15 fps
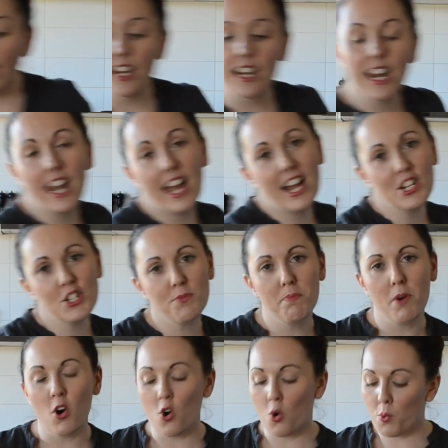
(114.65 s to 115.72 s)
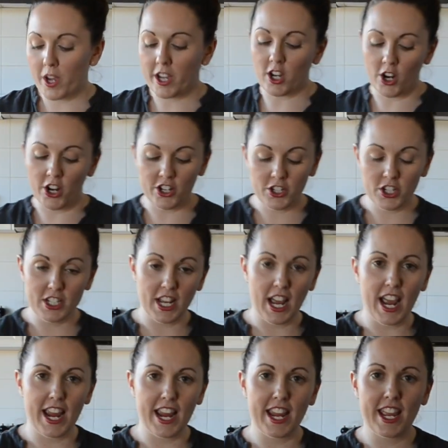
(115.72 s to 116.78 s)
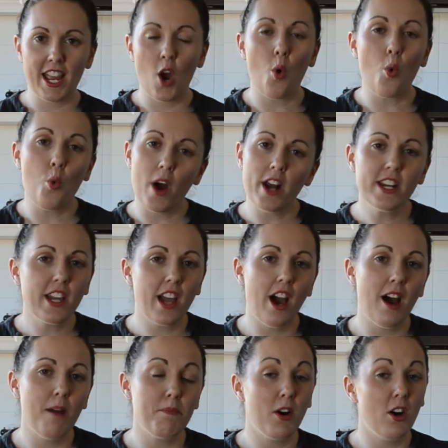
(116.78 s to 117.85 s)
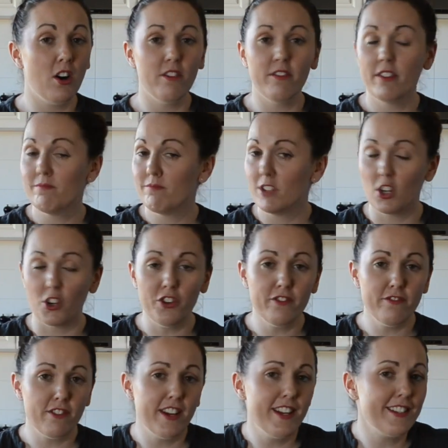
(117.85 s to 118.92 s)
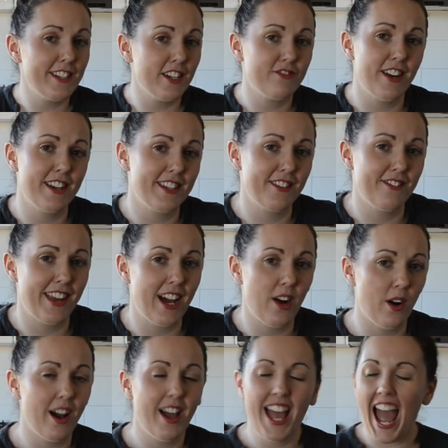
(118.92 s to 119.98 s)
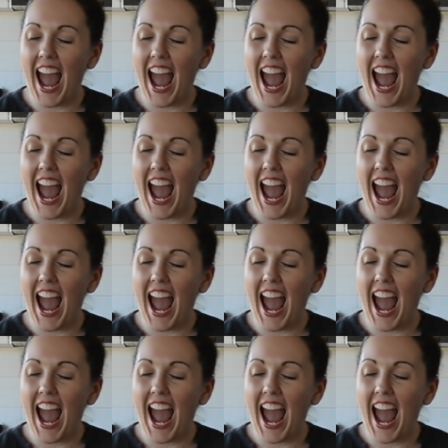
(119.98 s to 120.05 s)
In a large bowl, we're going to take 1 cup of gluten-free self-raising flour.